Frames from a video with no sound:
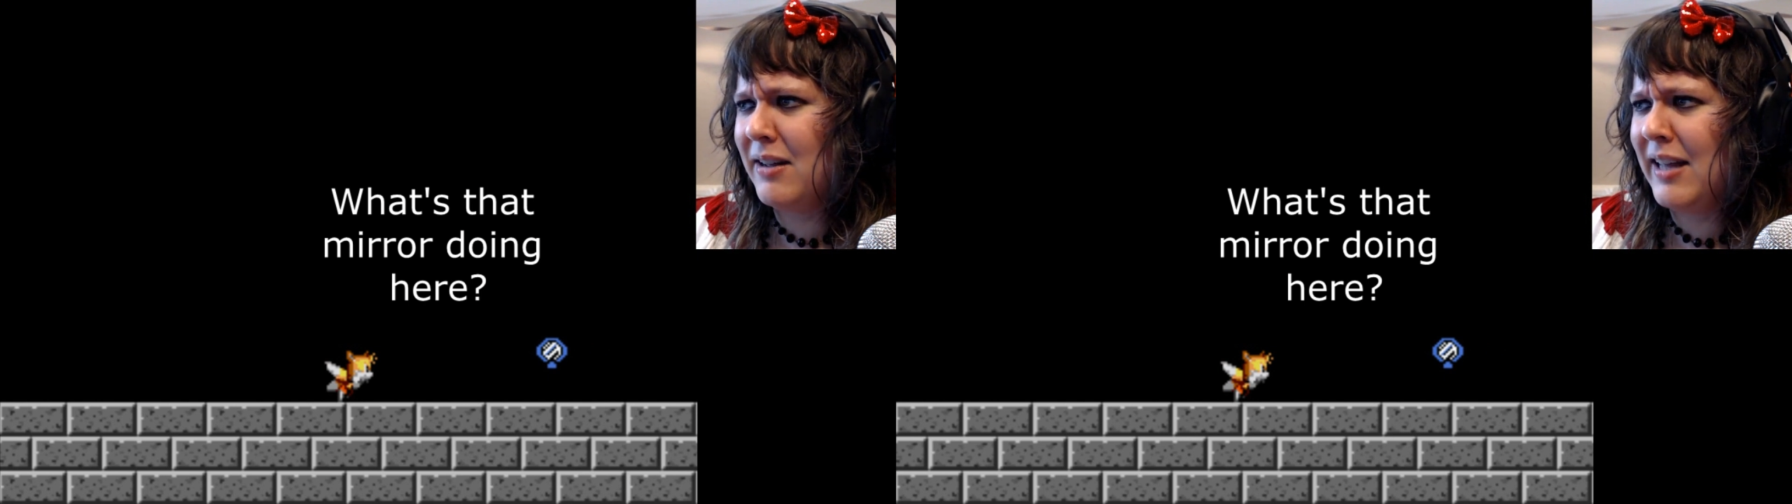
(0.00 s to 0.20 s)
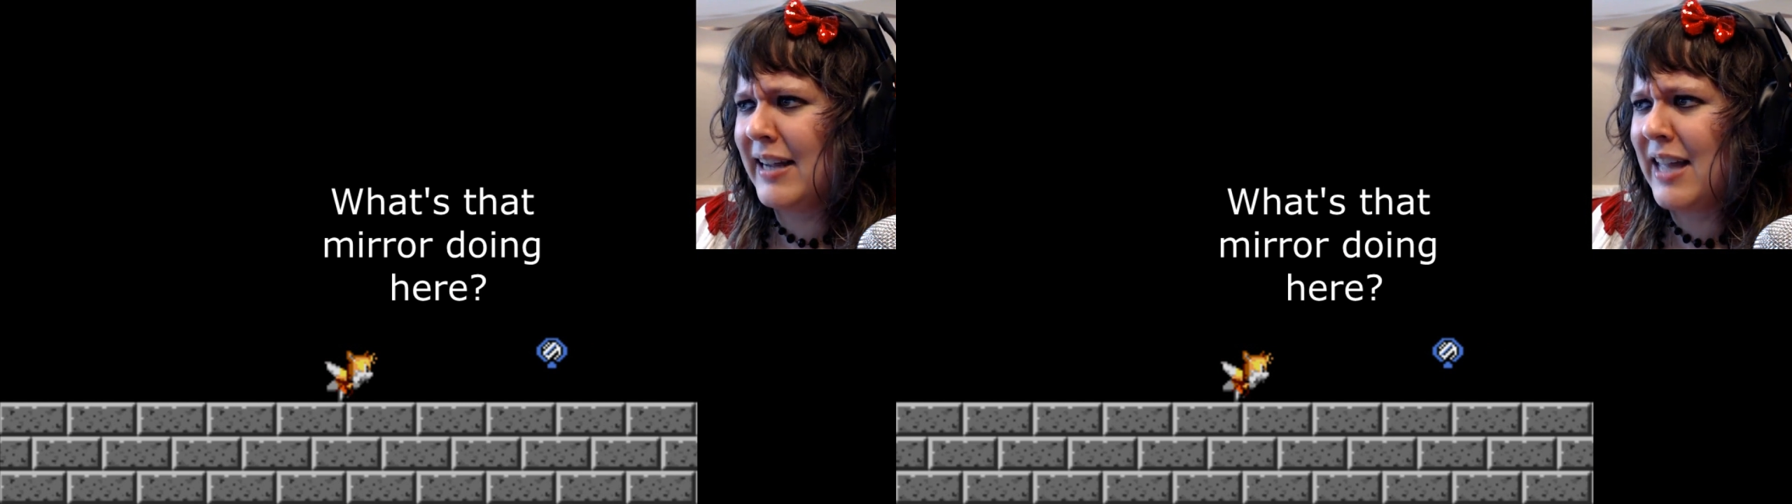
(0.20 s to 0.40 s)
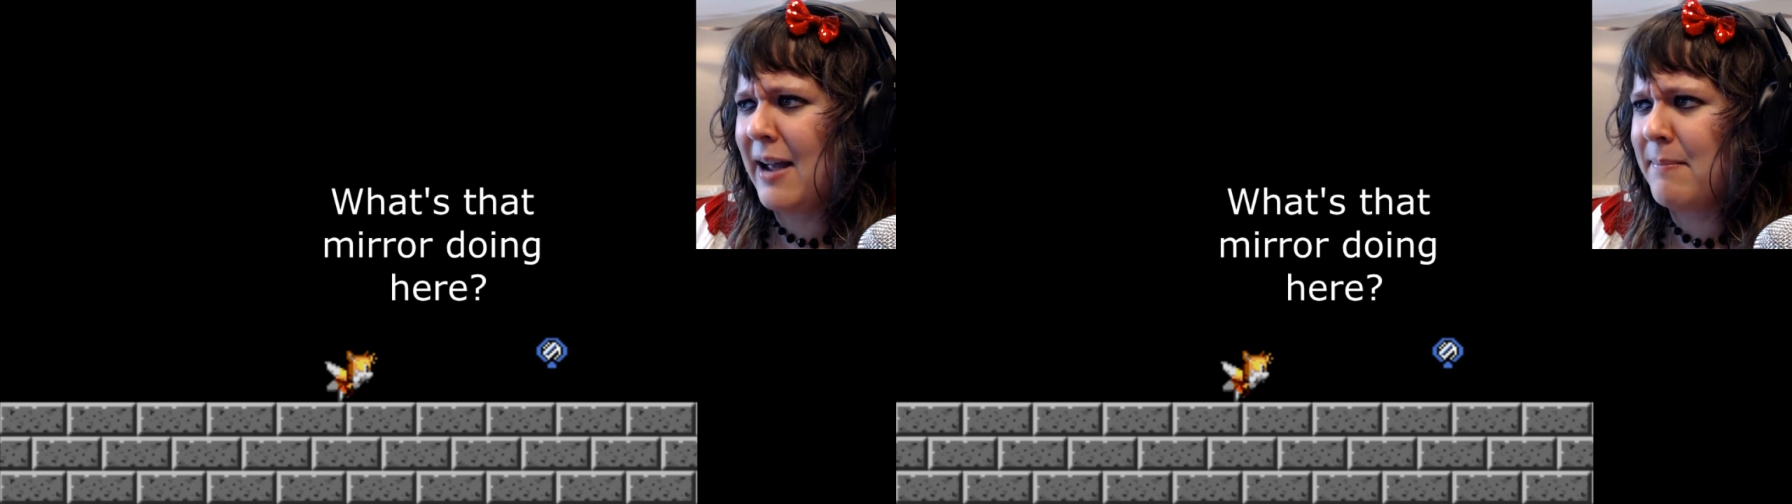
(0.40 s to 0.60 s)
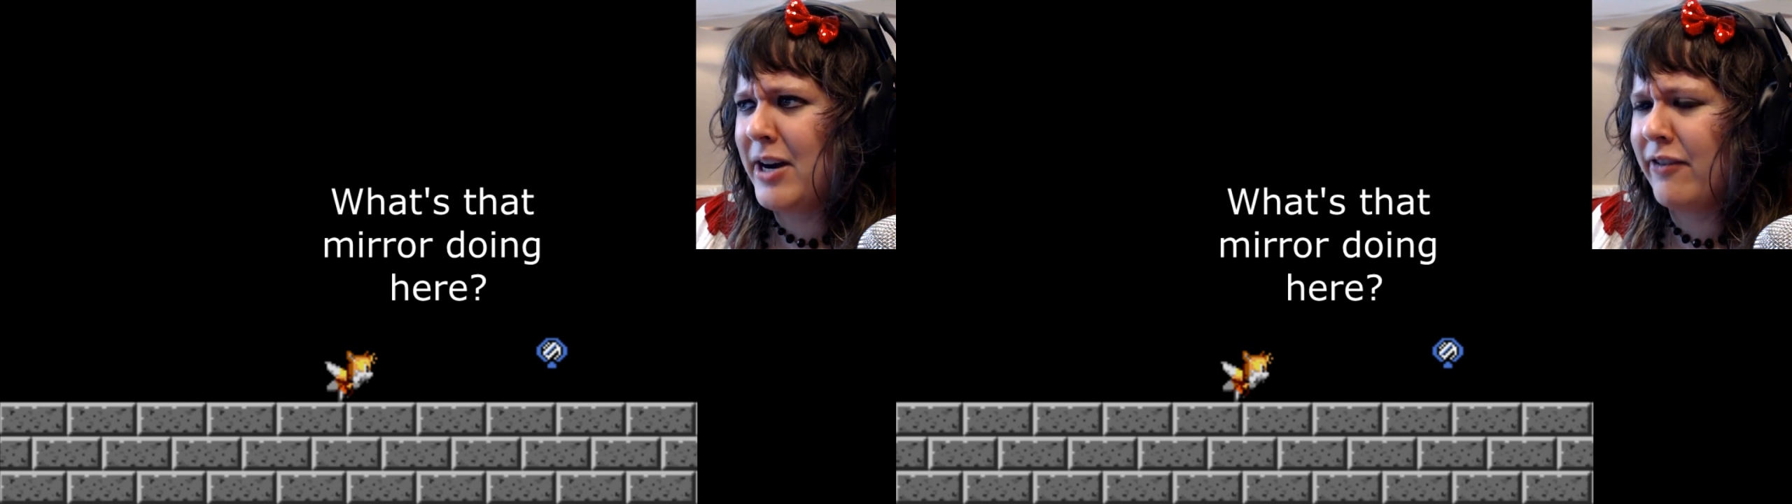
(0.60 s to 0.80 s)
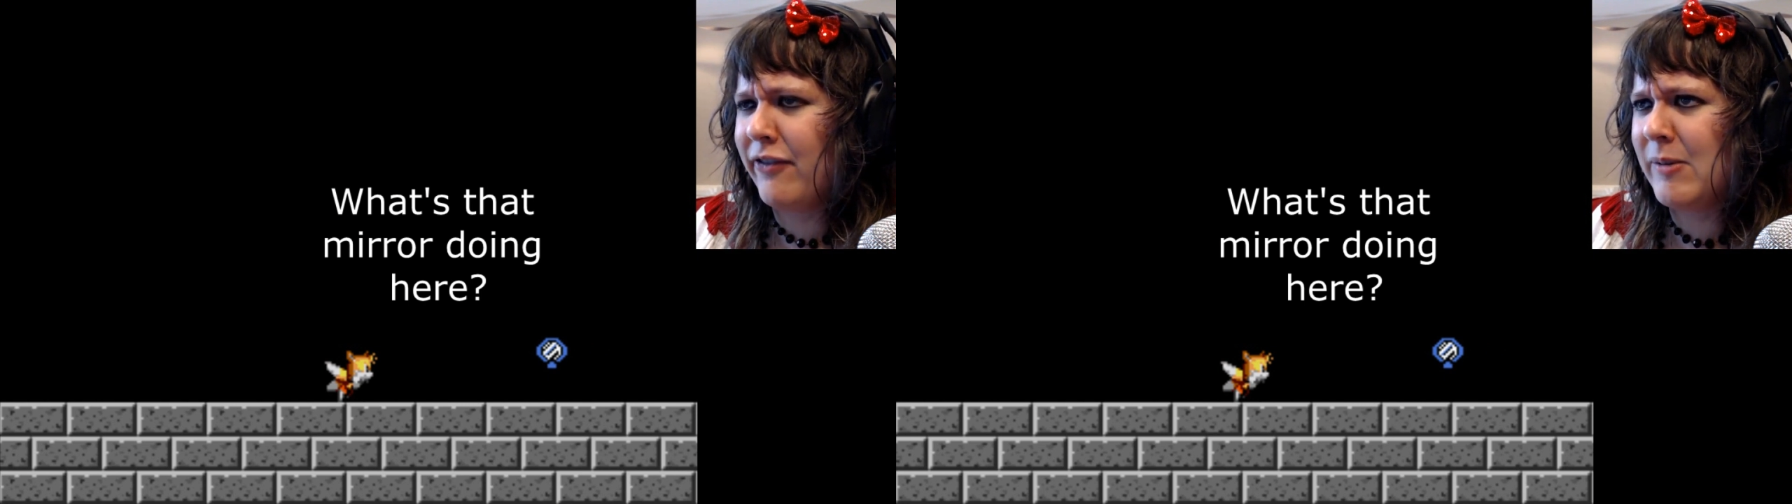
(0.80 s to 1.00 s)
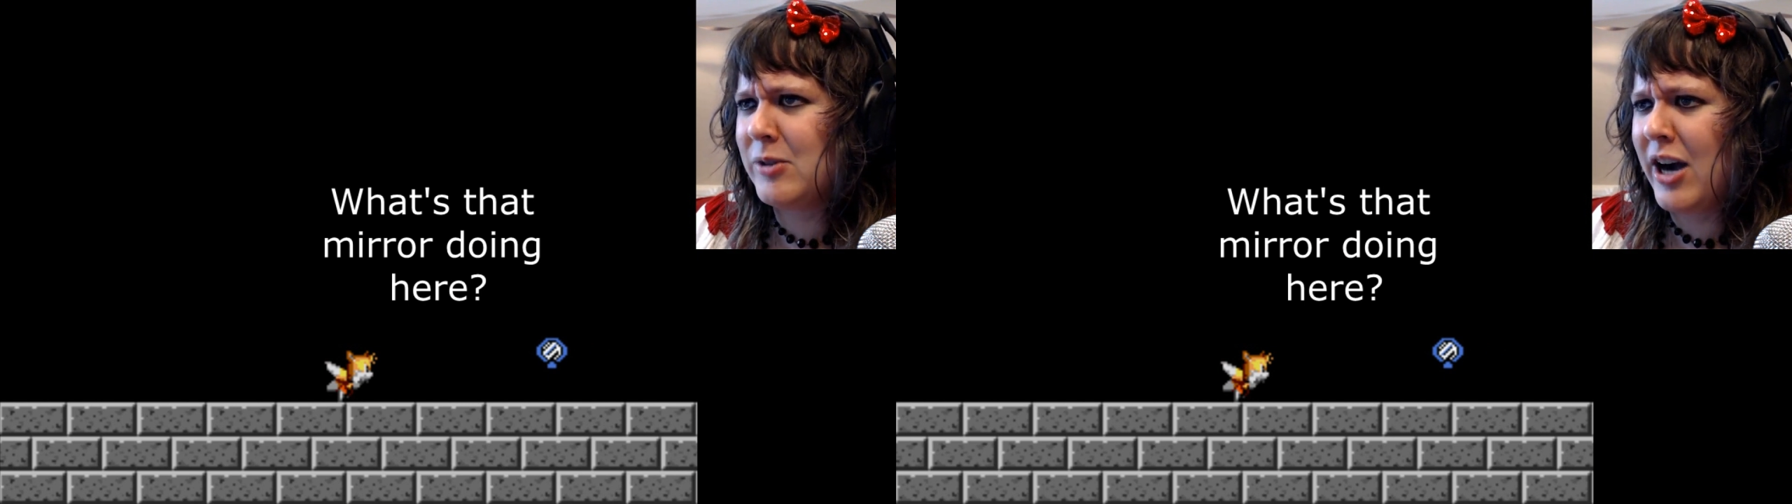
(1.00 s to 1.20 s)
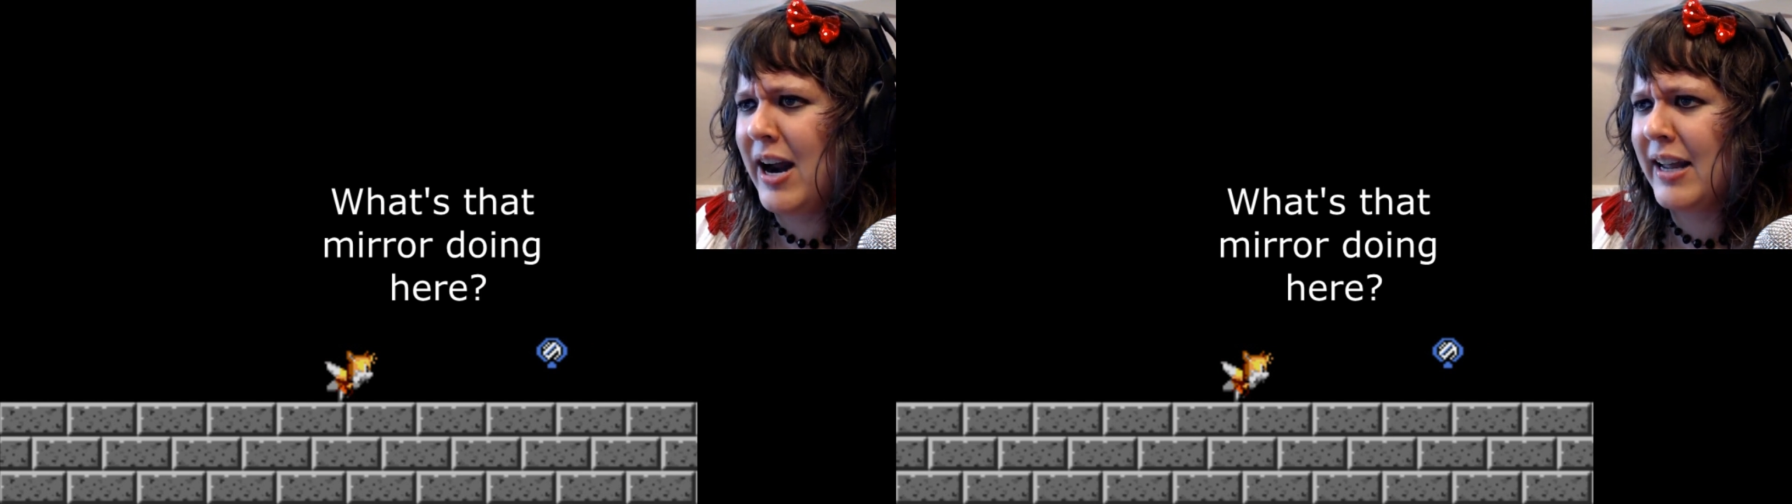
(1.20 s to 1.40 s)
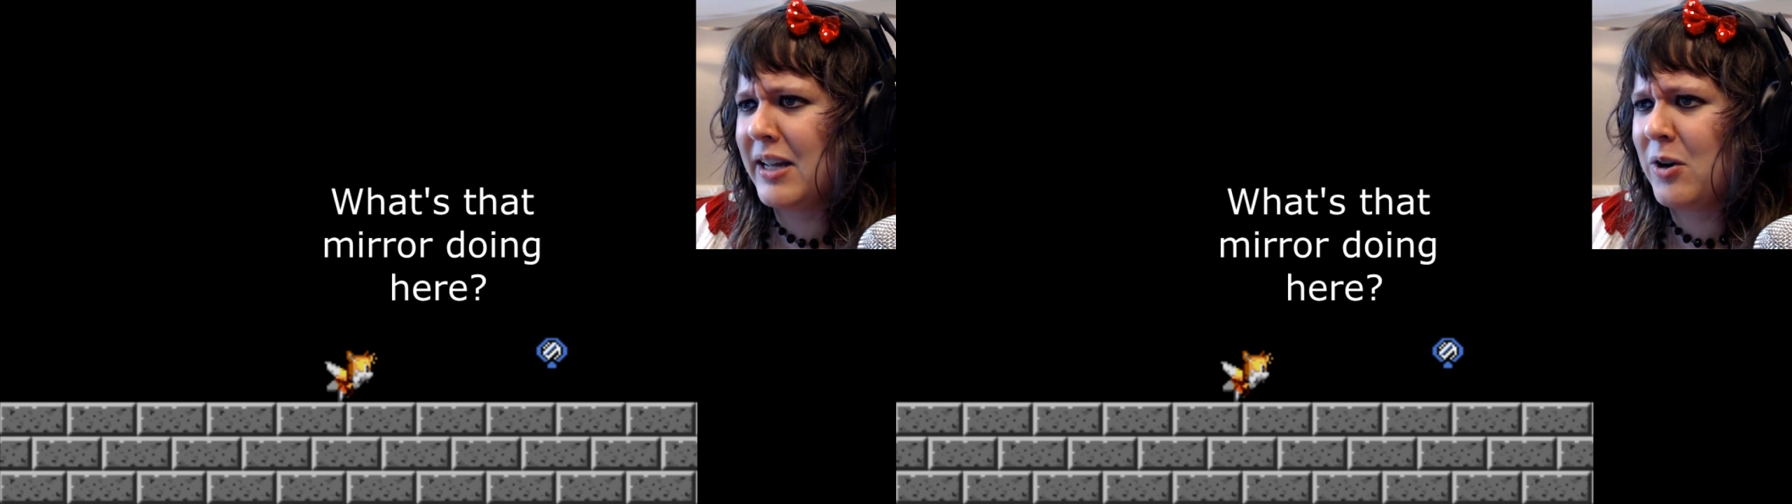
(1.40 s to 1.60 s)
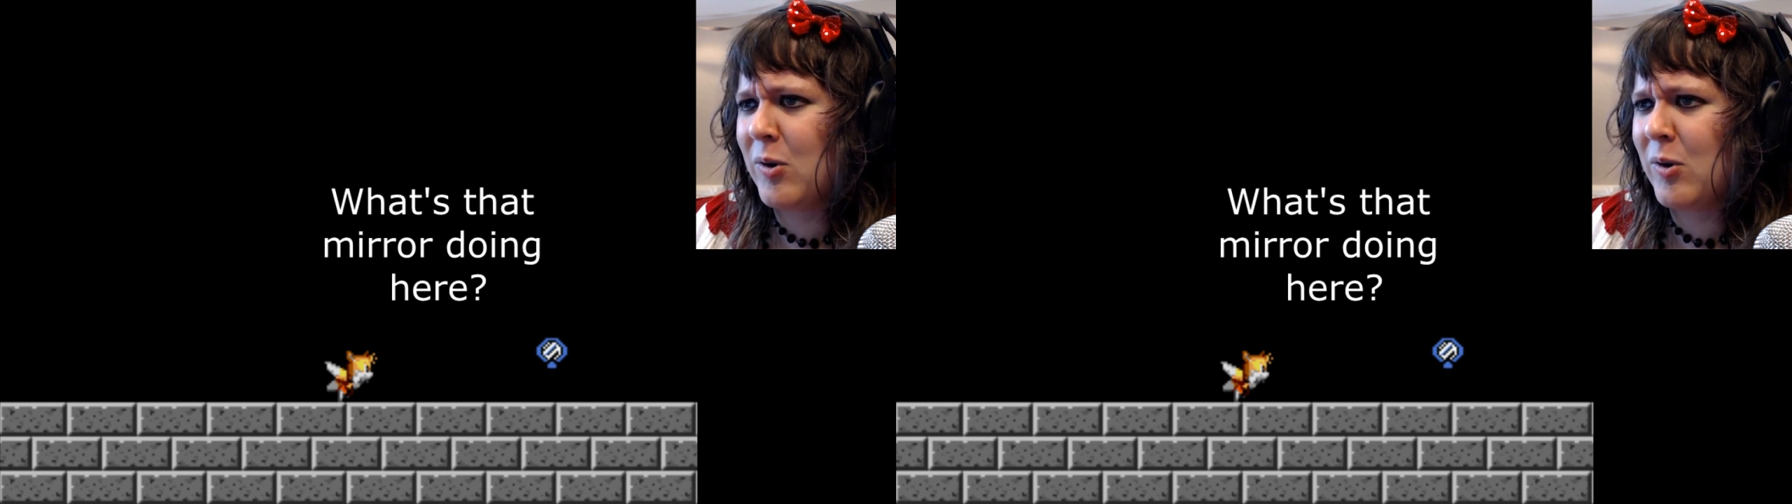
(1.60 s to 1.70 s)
like that mirror from Dragon